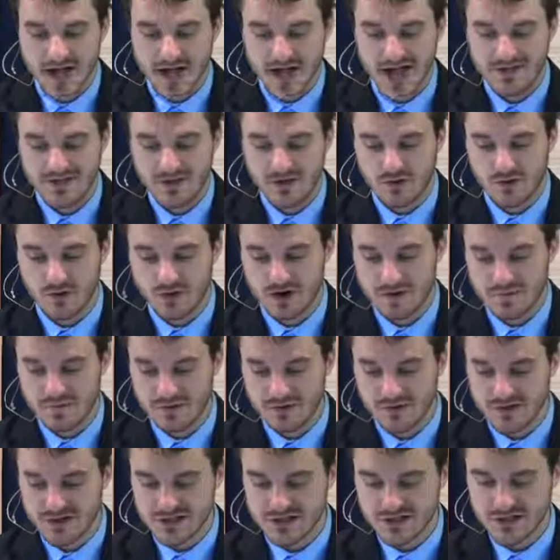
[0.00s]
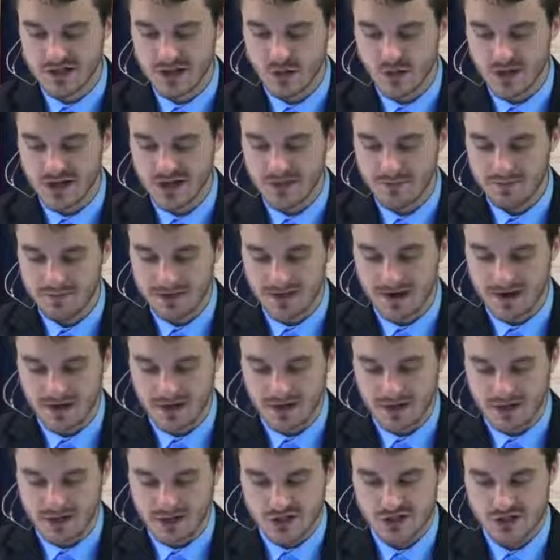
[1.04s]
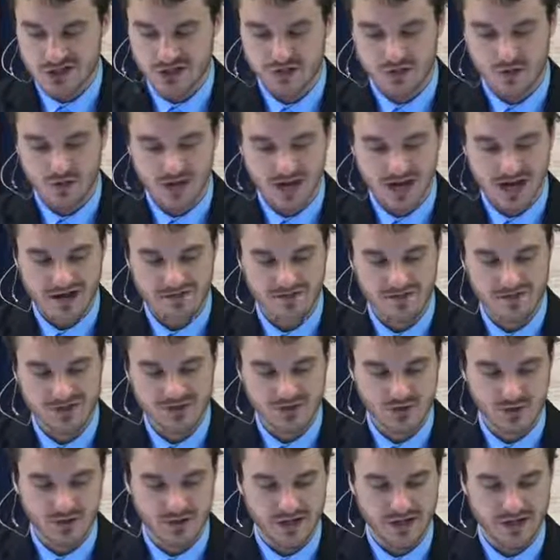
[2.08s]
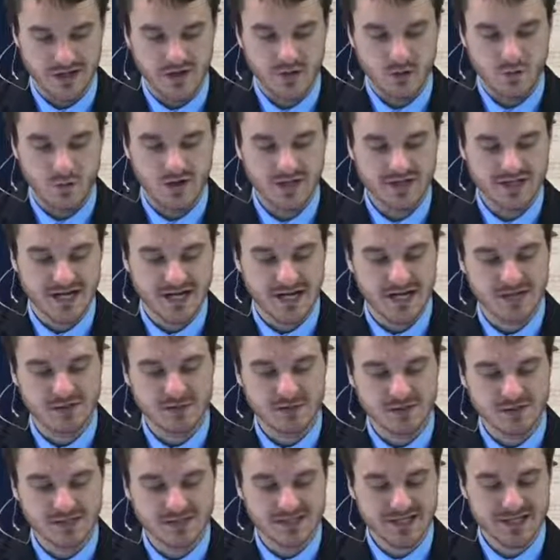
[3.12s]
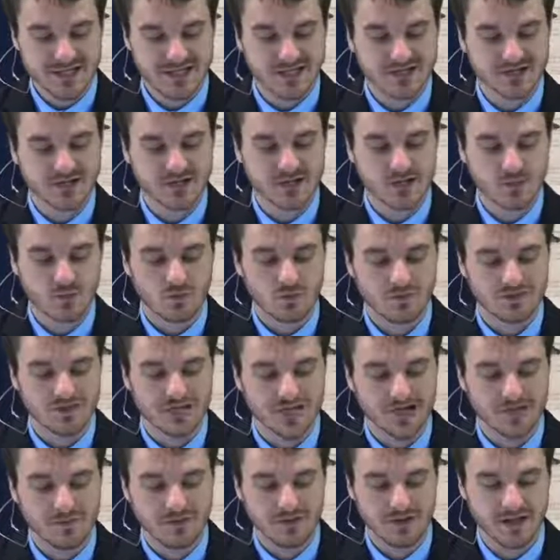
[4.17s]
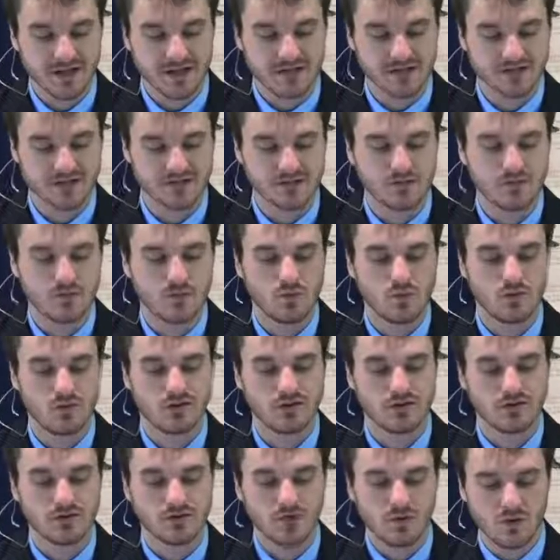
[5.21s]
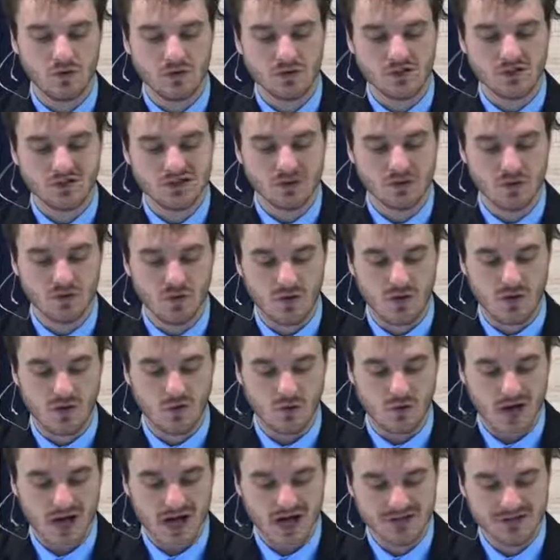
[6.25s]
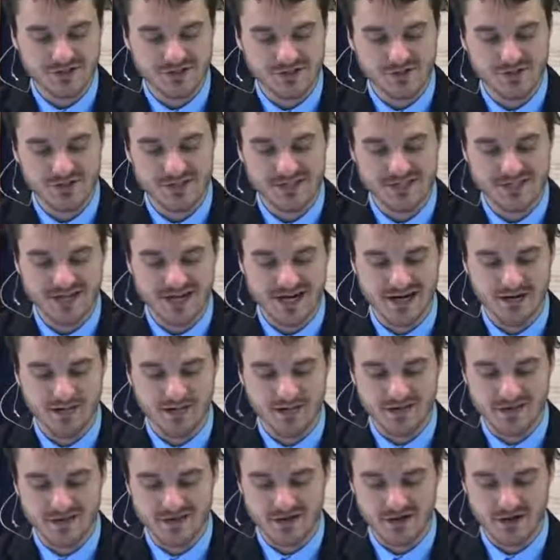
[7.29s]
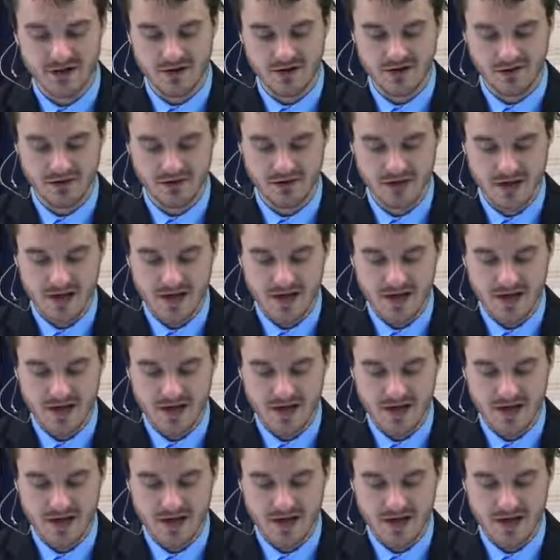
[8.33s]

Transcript: at the great buildings going up there, story after story, what terrible scenes will take place when the Lord shall arise to shake terribly the earth.